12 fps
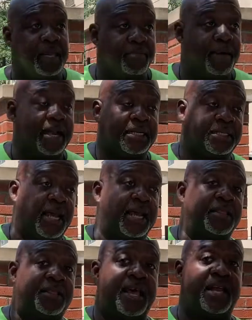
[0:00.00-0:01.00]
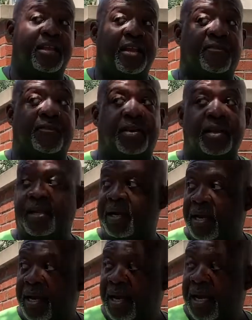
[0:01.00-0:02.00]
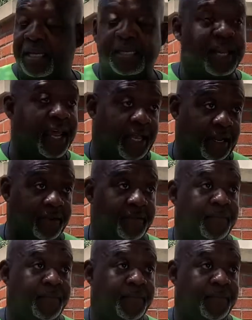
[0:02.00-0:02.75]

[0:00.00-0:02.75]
anybody tell you anything different is negative.